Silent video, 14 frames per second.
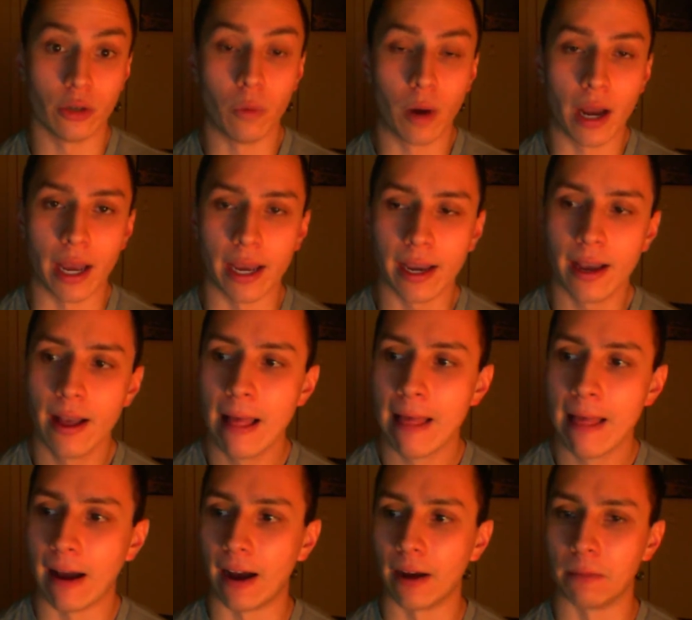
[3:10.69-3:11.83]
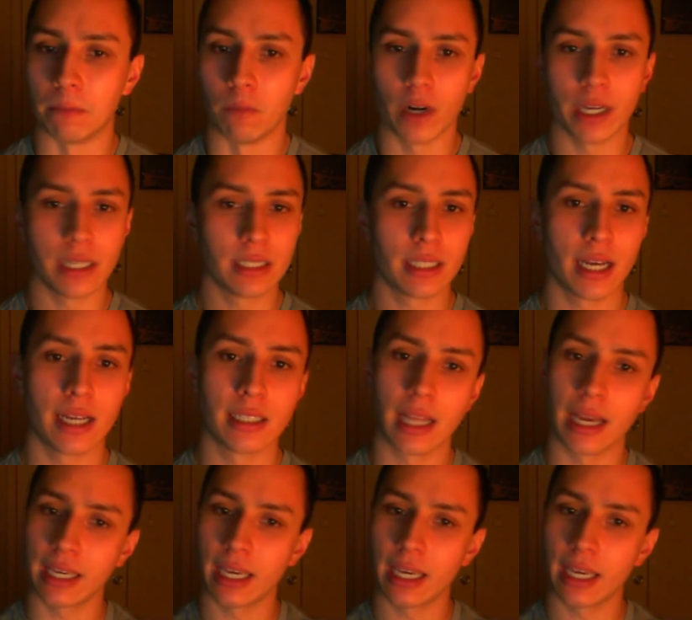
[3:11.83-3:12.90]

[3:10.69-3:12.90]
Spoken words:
way, where he says, like,